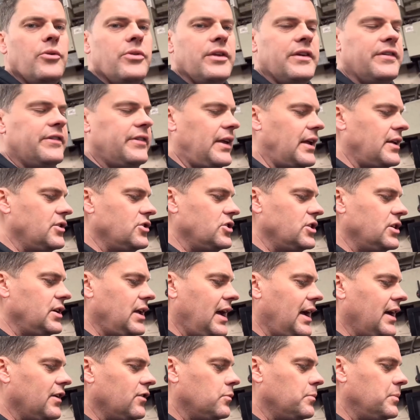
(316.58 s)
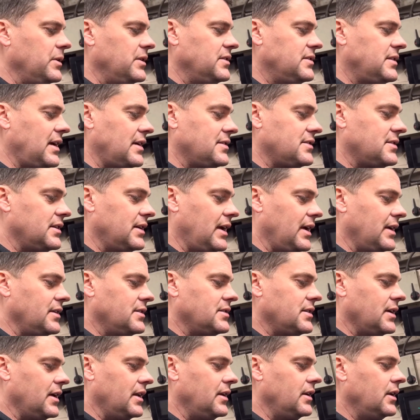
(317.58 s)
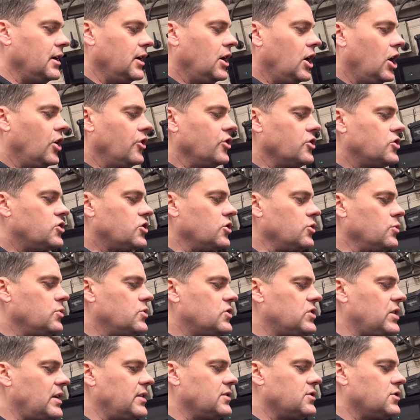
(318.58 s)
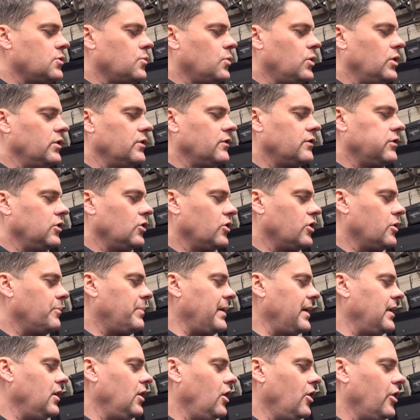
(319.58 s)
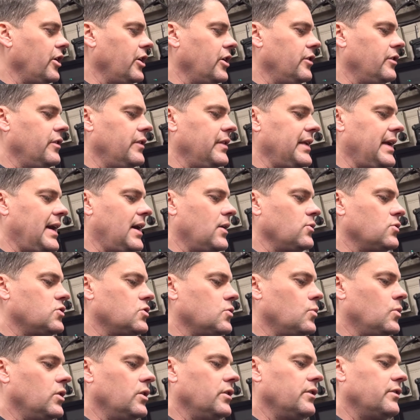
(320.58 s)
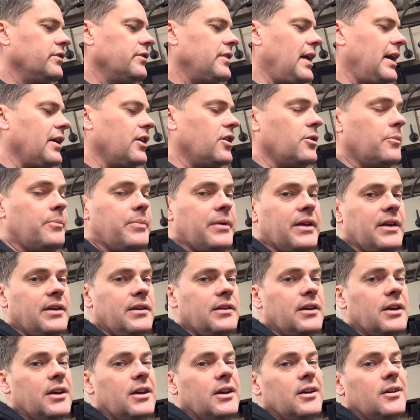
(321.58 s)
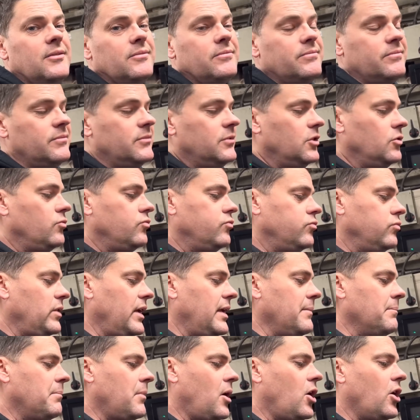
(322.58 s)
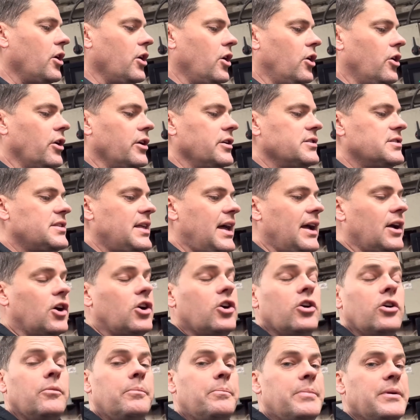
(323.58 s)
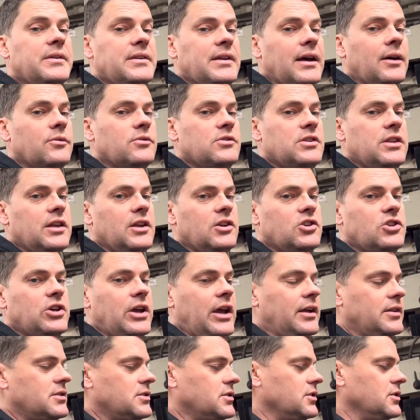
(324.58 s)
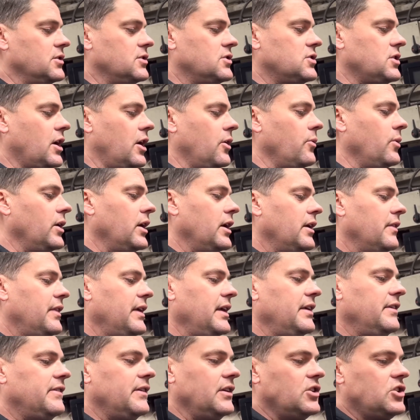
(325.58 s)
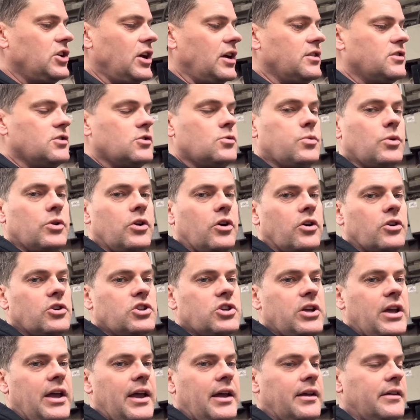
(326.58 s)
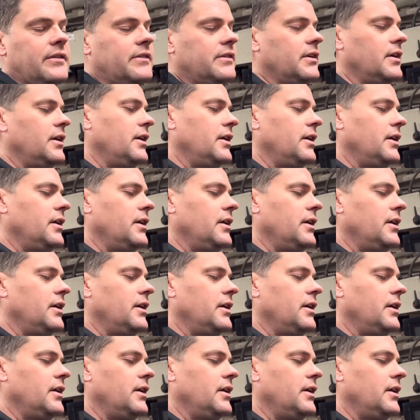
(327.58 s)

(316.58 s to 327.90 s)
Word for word: this engine has been detonating and the two centre ones look a bit lighter than the outer ones, that could be, in my eyes, that could be down to the injectors. So these injectors were not checked,